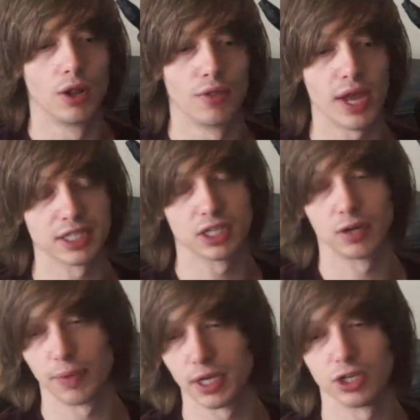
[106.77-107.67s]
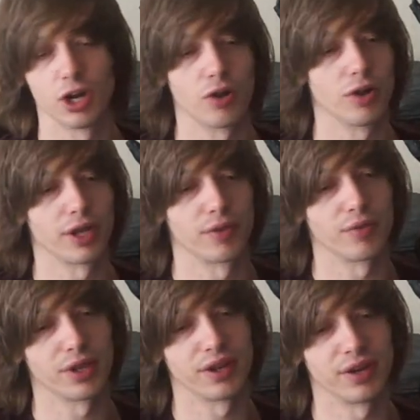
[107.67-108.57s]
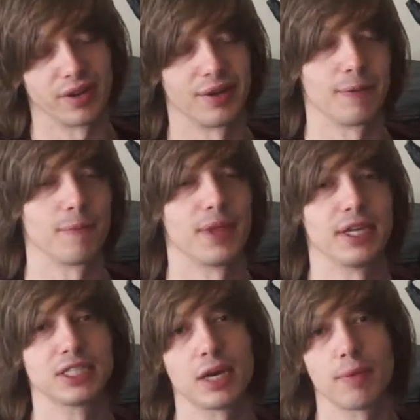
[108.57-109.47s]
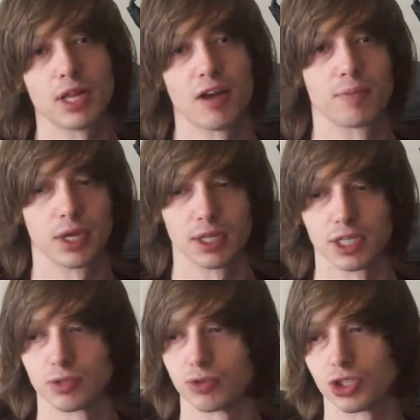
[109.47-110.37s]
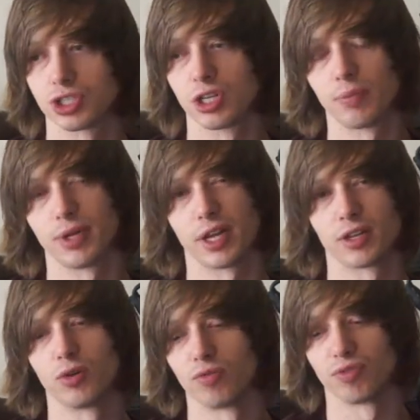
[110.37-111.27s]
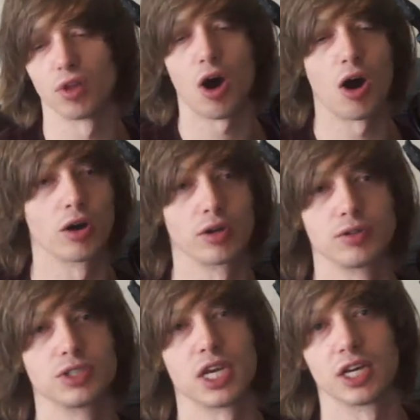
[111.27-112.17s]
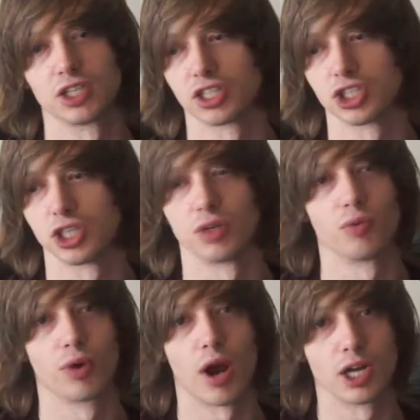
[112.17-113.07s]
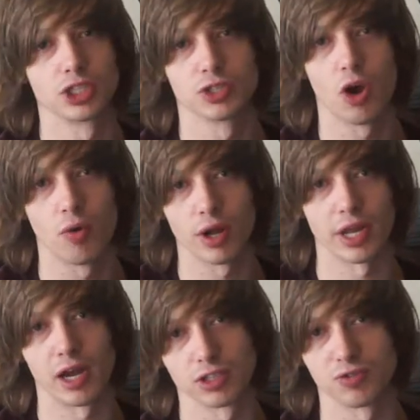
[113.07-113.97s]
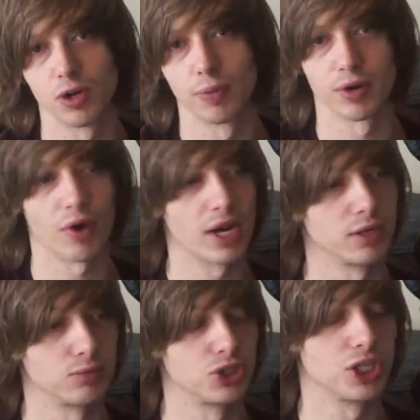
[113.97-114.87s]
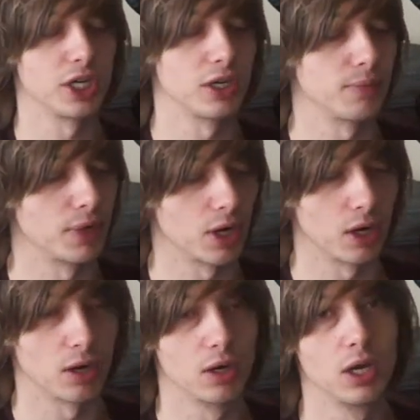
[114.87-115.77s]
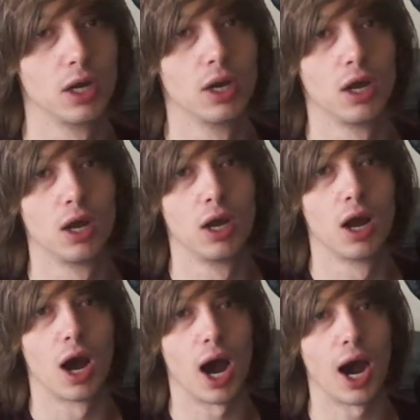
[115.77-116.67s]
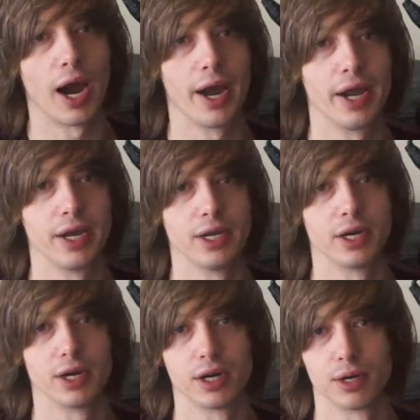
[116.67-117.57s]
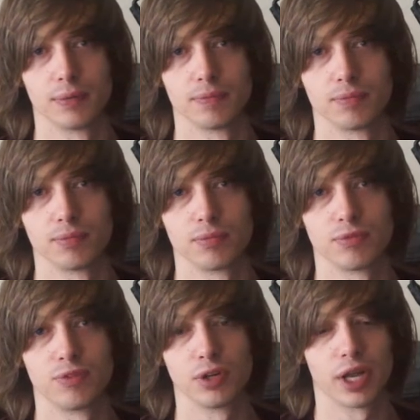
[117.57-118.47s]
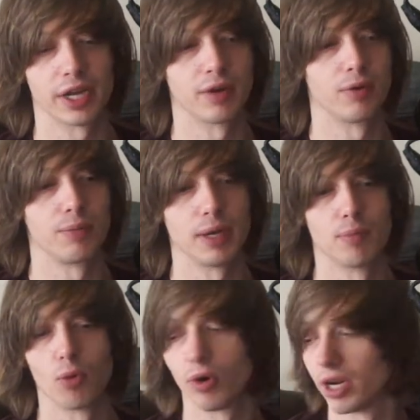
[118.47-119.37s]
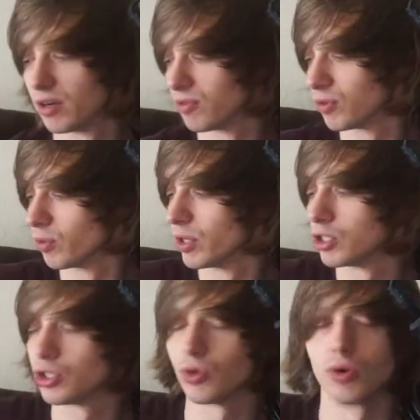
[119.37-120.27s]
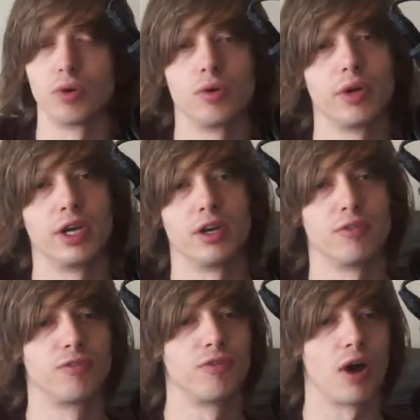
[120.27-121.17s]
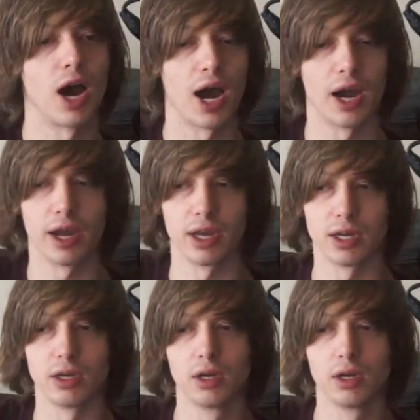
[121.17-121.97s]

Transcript: that's gonna be, you know, like the, the Inside My Life playlist was just gonna be like a little vlog section where I just go around the house filming random shit. But I um, feel like it would be more influential if I